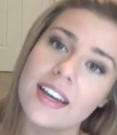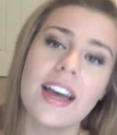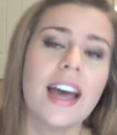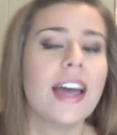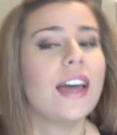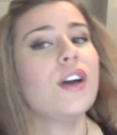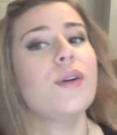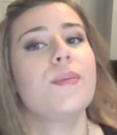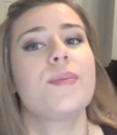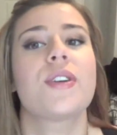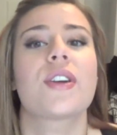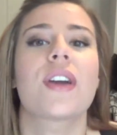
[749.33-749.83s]

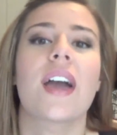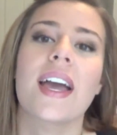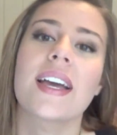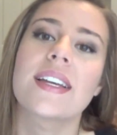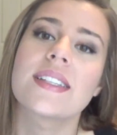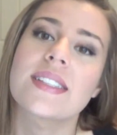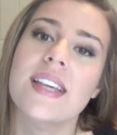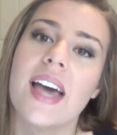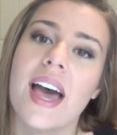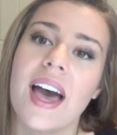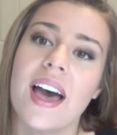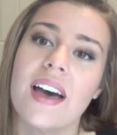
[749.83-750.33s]
I hope you
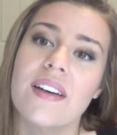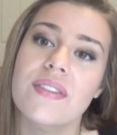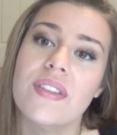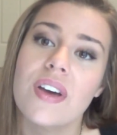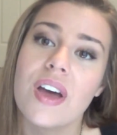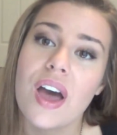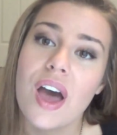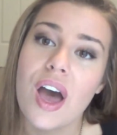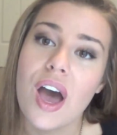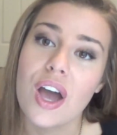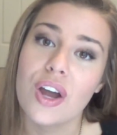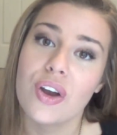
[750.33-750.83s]
guys have
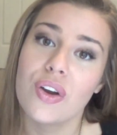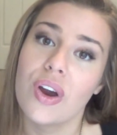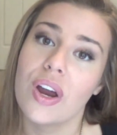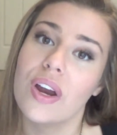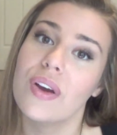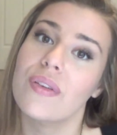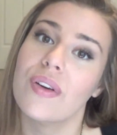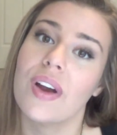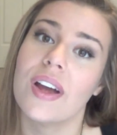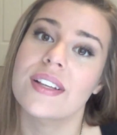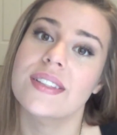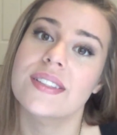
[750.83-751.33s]
a
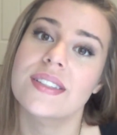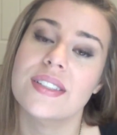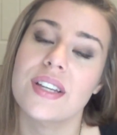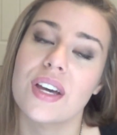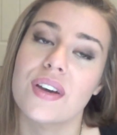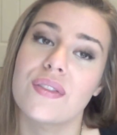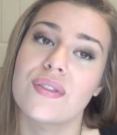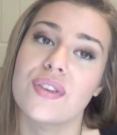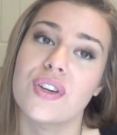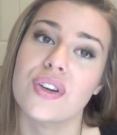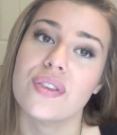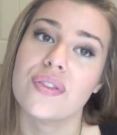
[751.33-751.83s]
great rest
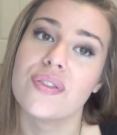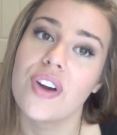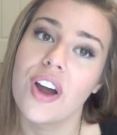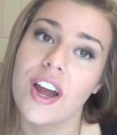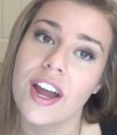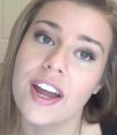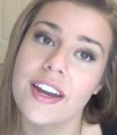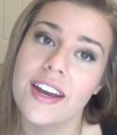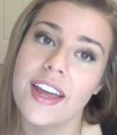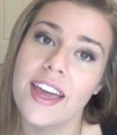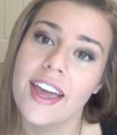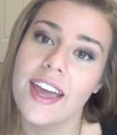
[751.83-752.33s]
of your
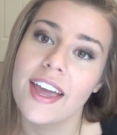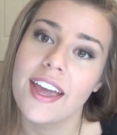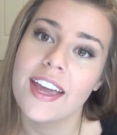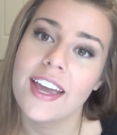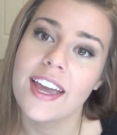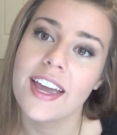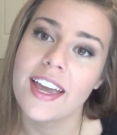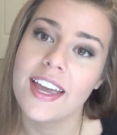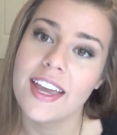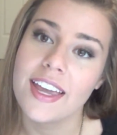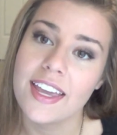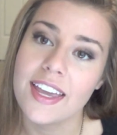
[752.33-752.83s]
Friday
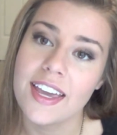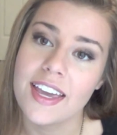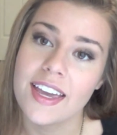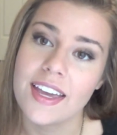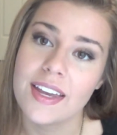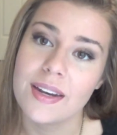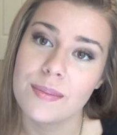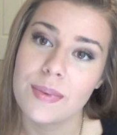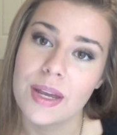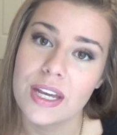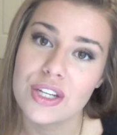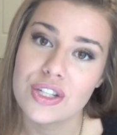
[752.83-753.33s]

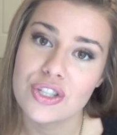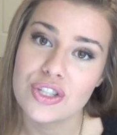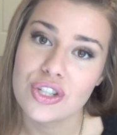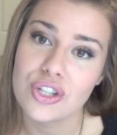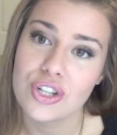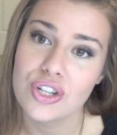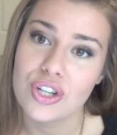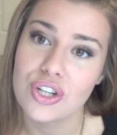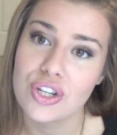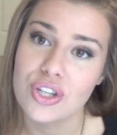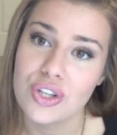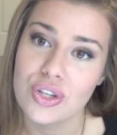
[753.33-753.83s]
and make
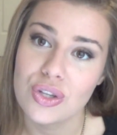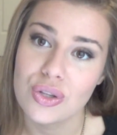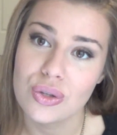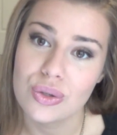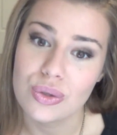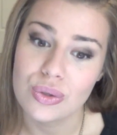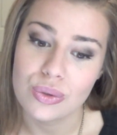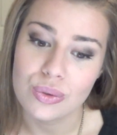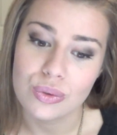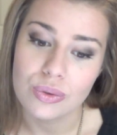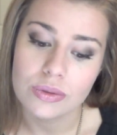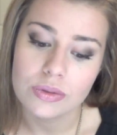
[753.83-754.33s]
sure
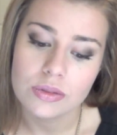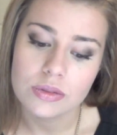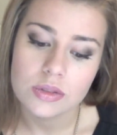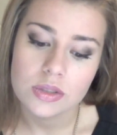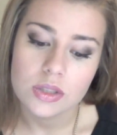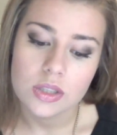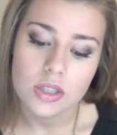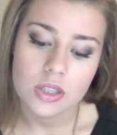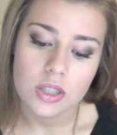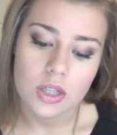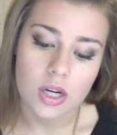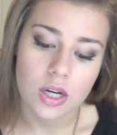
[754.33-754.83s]
you
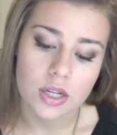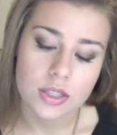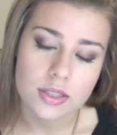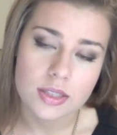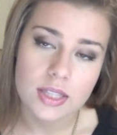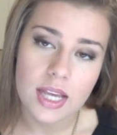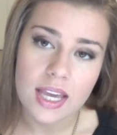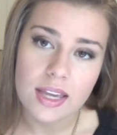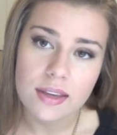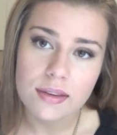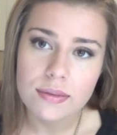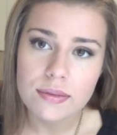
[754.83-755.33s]
are
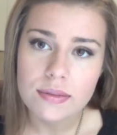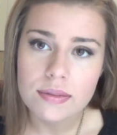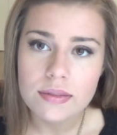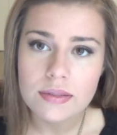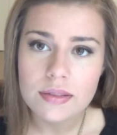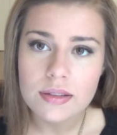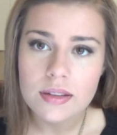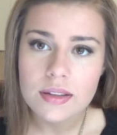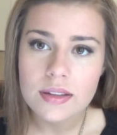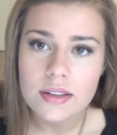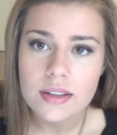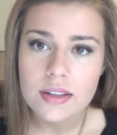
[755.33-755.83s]
safe
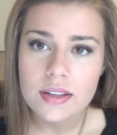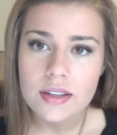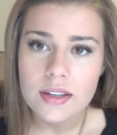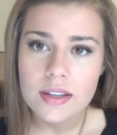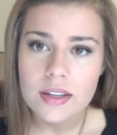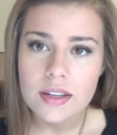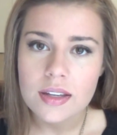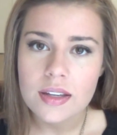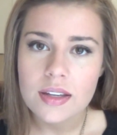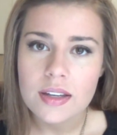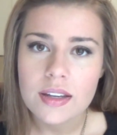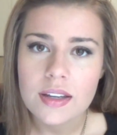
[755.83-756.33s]

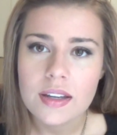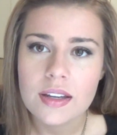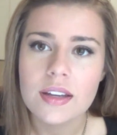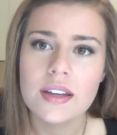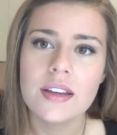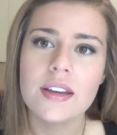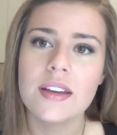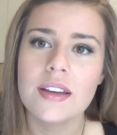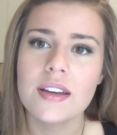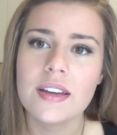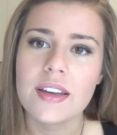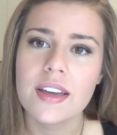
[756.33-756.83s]

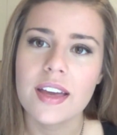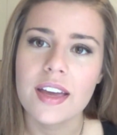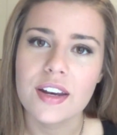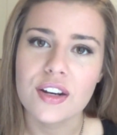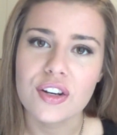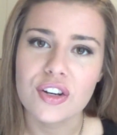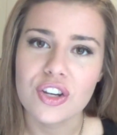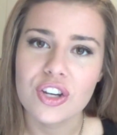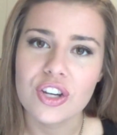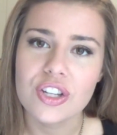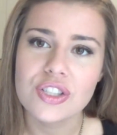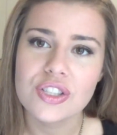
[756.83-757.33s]

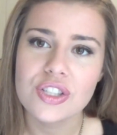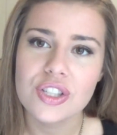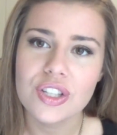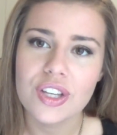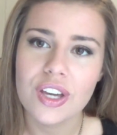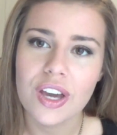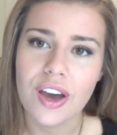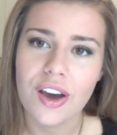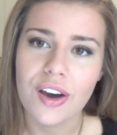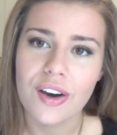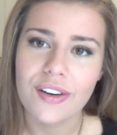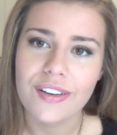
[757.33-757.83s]
and good to
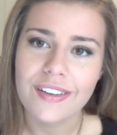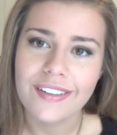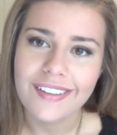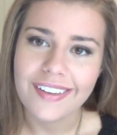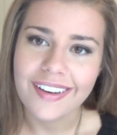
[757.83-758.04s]
go.